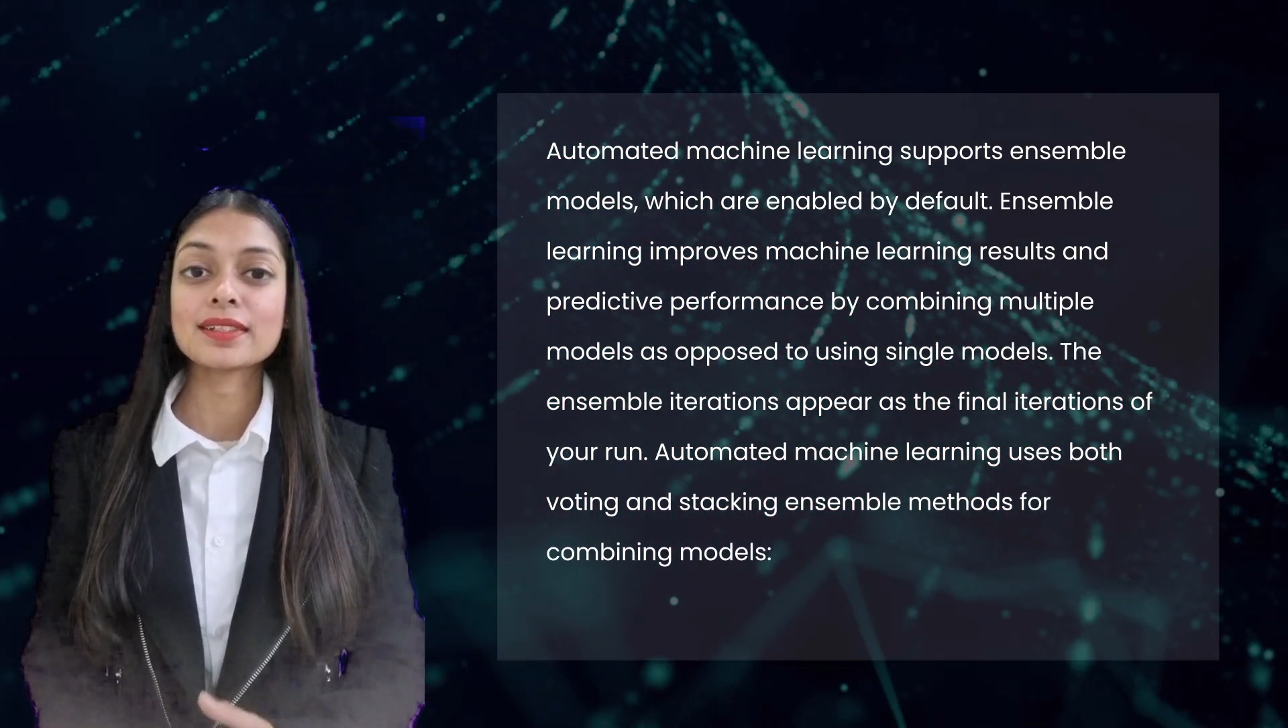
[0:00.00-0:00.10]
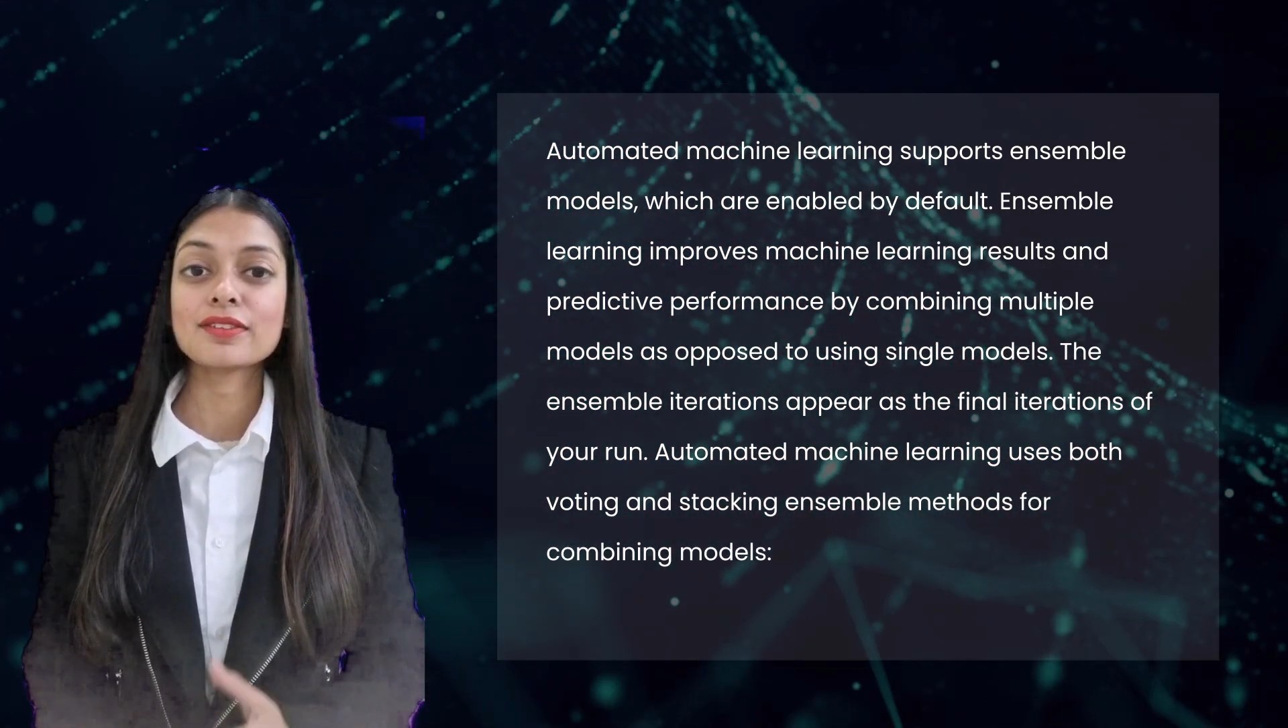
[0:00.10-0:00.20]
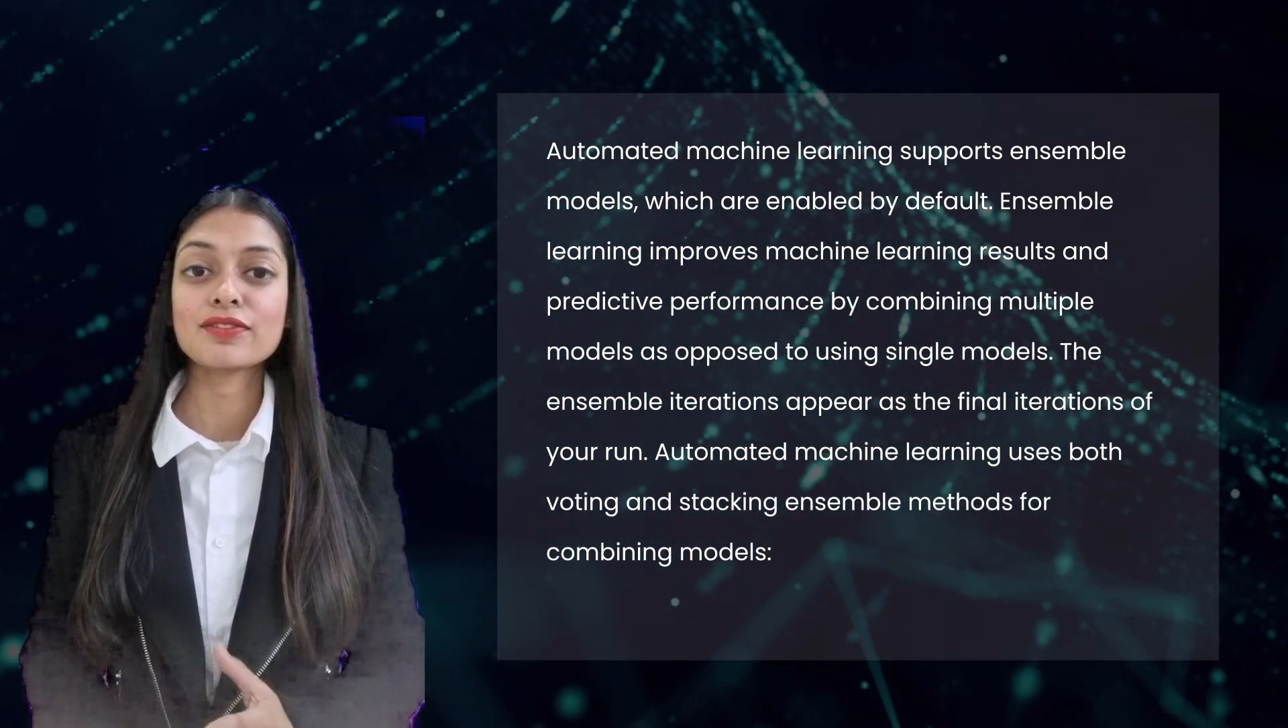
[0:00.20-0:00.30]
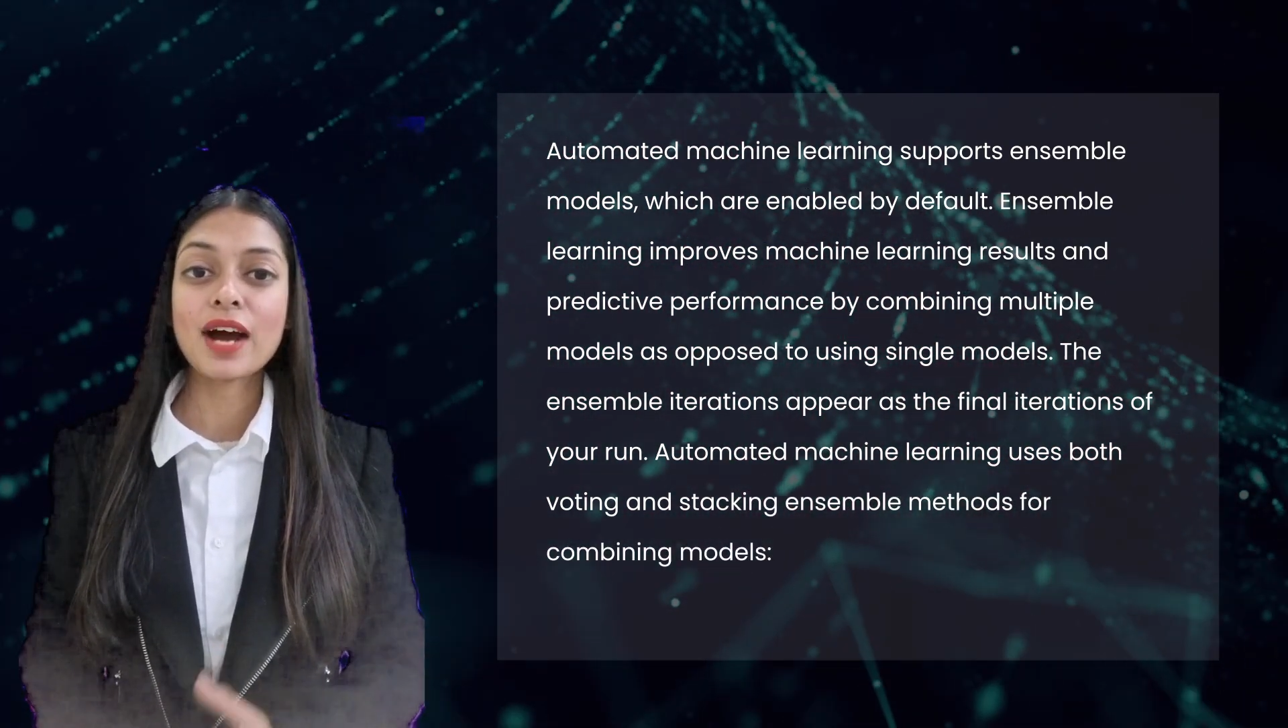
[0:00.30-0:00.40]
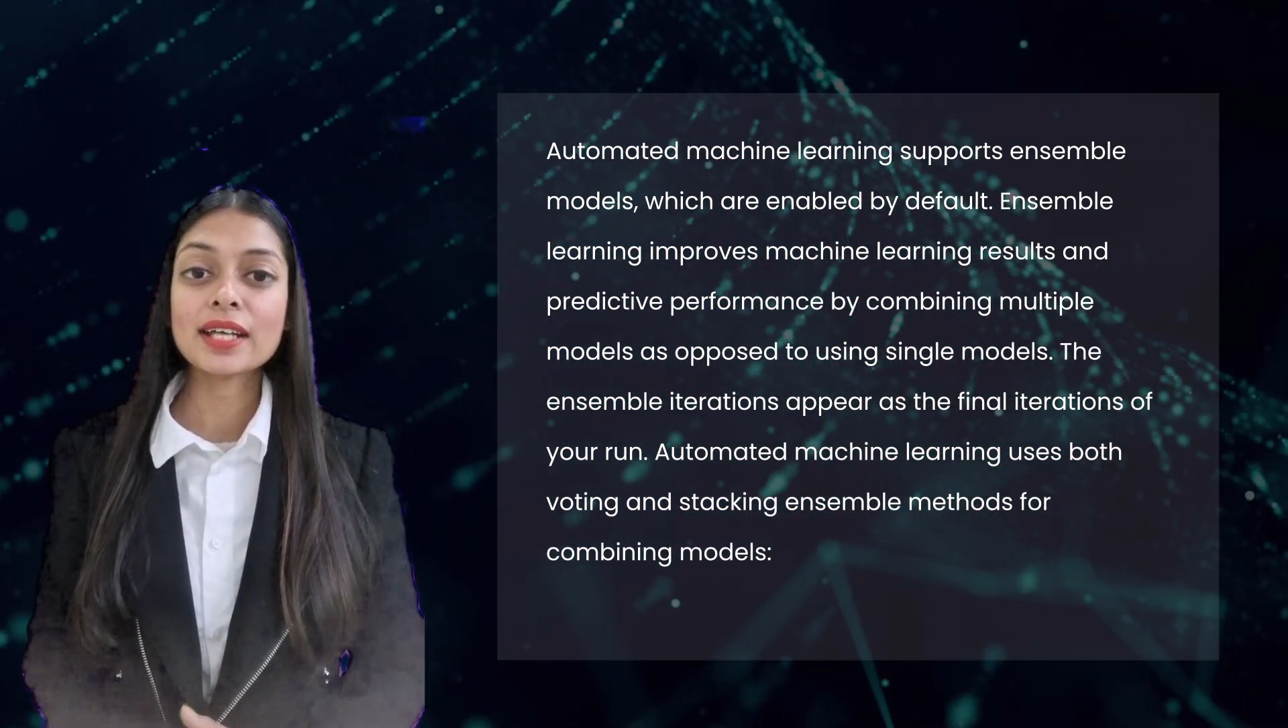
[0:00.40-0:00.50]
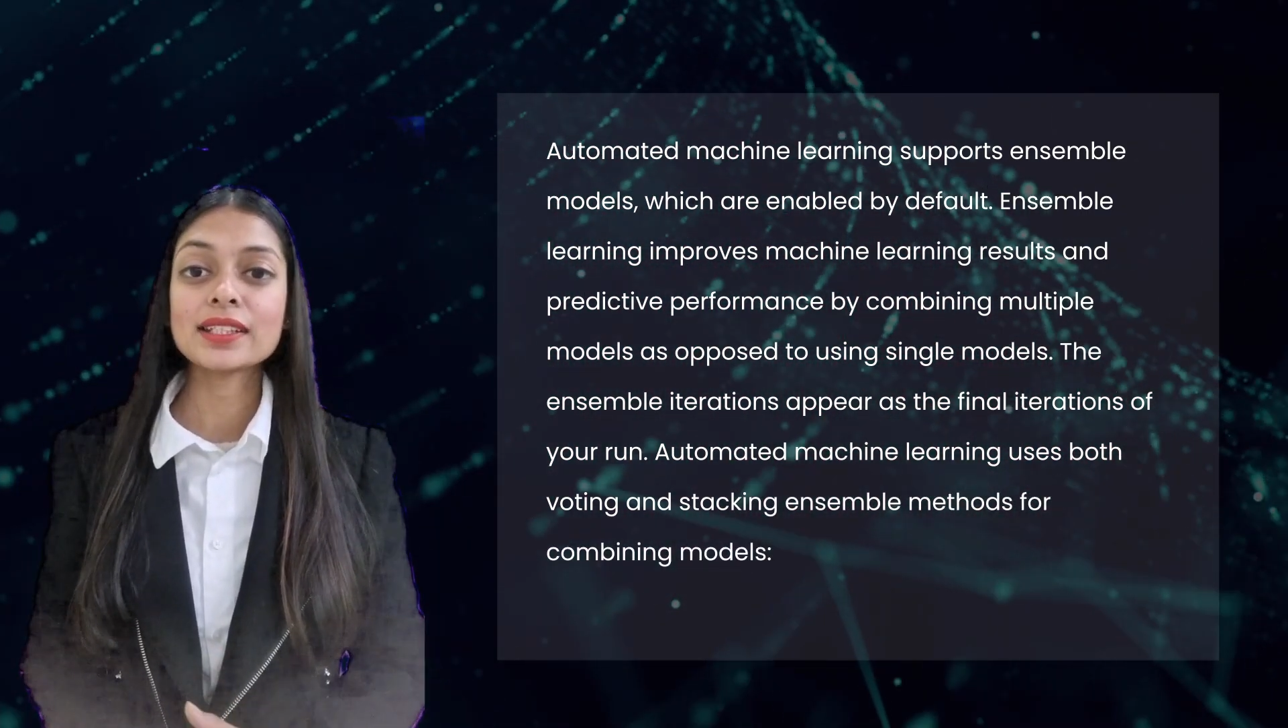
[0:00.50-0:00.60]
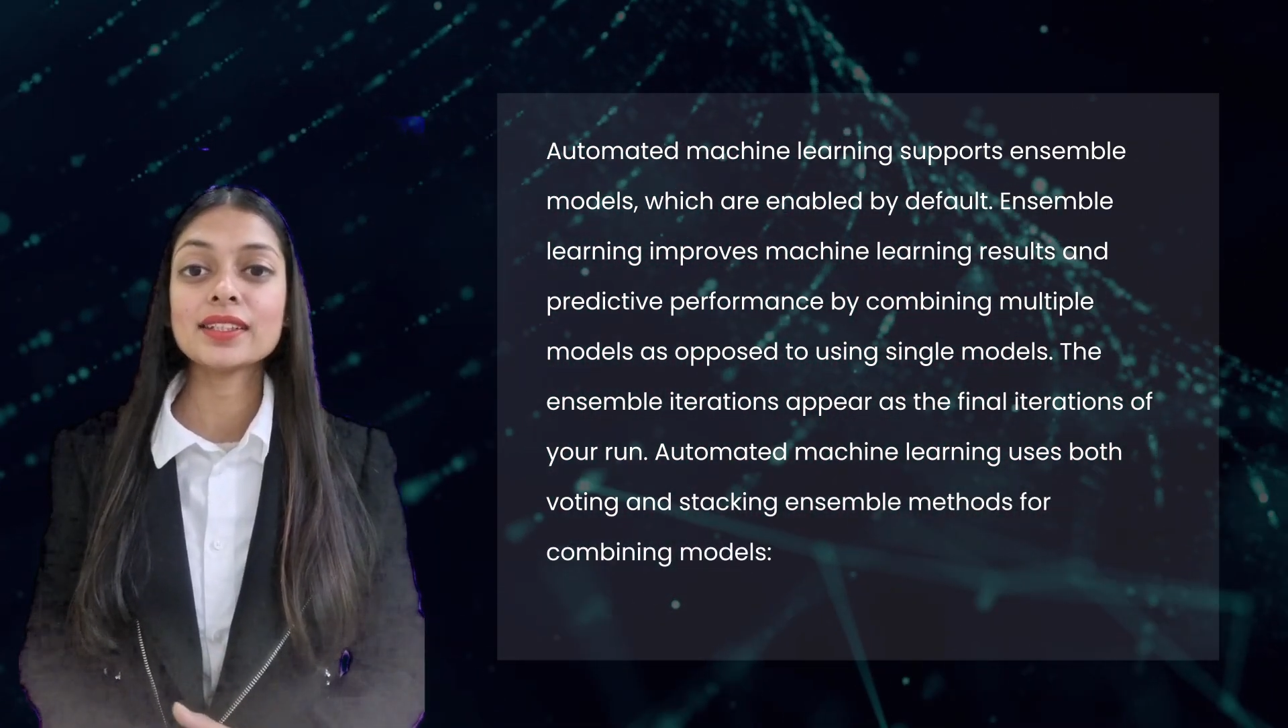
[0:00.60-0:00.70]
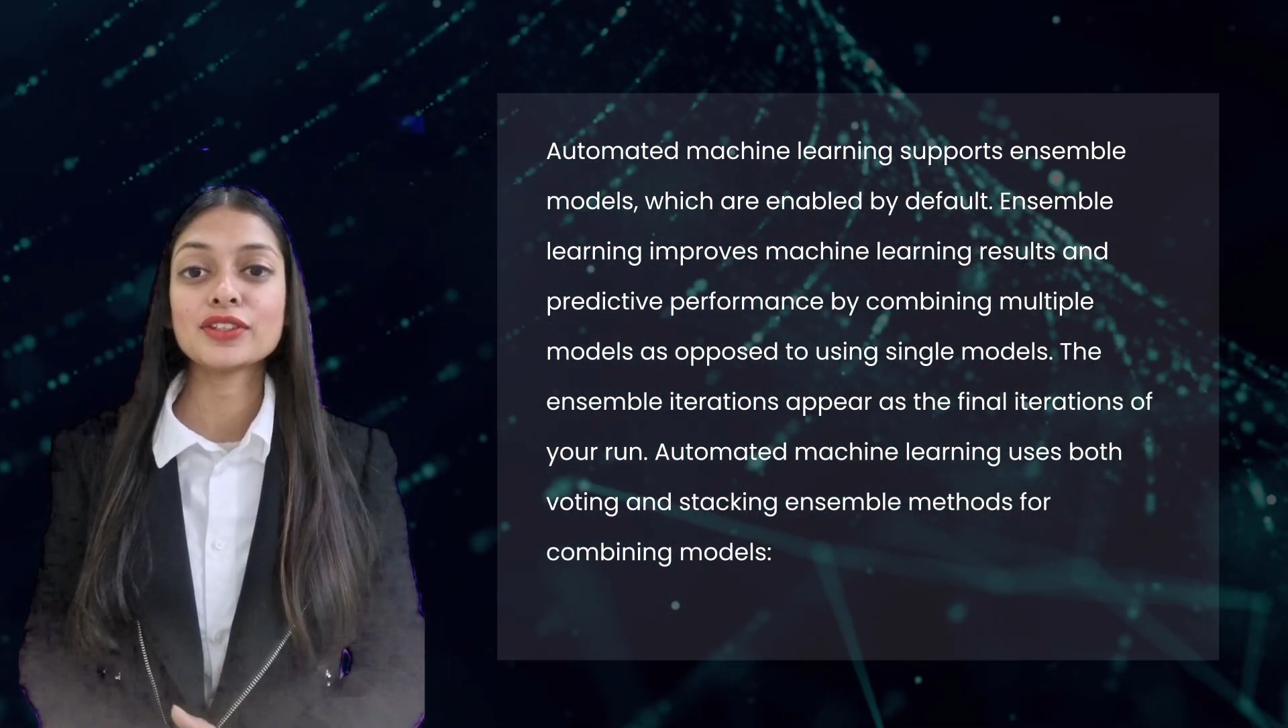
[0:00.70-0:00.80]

the final